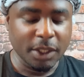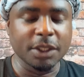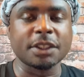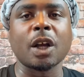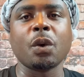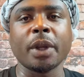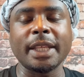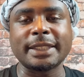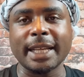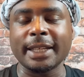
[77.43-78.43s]
So when
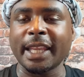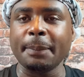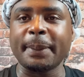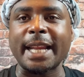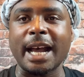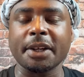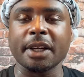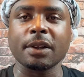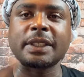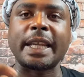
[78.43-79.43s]
he said keep it down there,
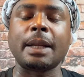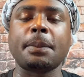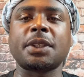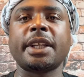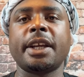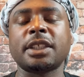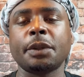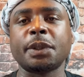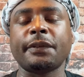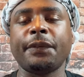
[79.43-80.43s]
don't take it up the stairs, it
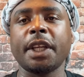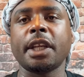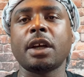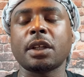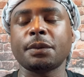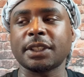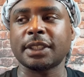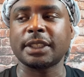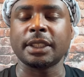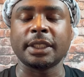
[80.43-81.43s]
was a video that was
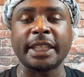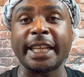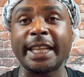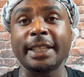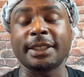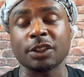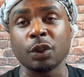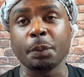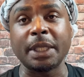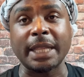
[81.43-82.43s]
a, that he
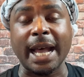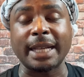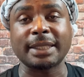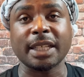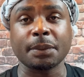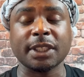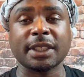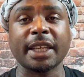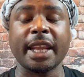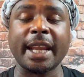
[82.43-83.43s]
Snoopy lied and said it was a
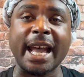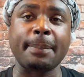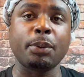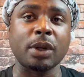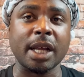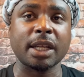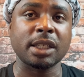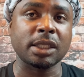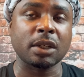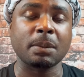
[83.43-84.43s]
skit. Guy pulled out a
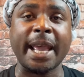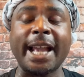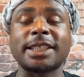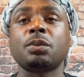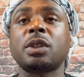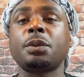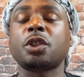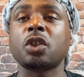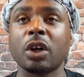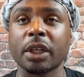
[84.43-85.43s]
gun on him and asked him what he was
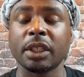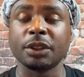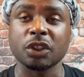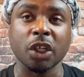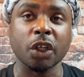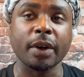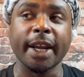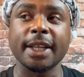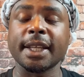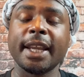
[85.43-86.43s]
talking. He was talking
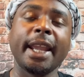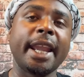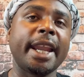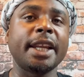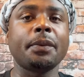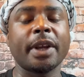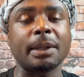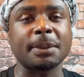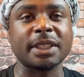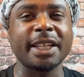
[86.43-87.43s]
crazy, and he ran
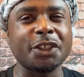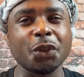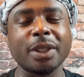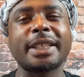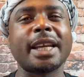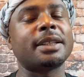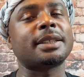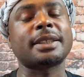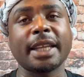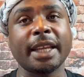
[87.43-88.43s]
up the stairs. You could tell in the
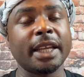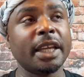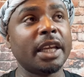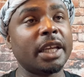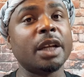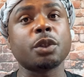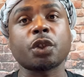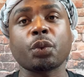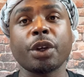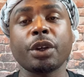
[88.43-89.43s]
skit it was
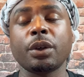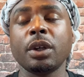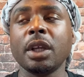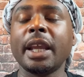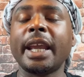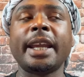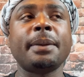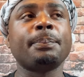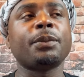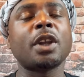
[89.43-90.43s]
real.
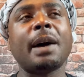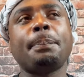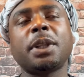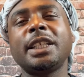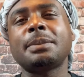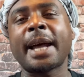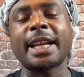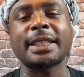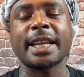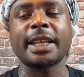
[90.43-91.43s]
And y'all please
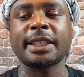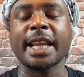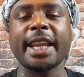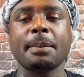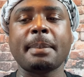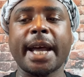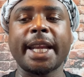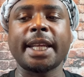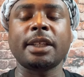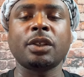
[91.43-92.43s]
mind and take take in
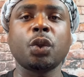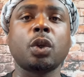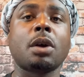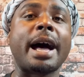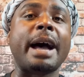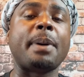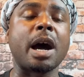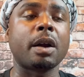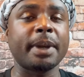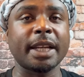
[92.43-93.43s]
mind that dude on high
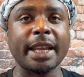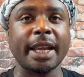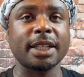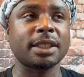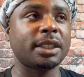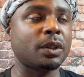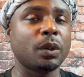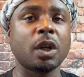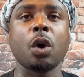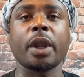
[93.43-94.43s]
power medication,
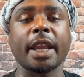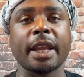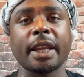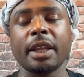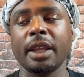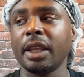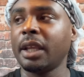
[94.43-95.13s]
do cocaine.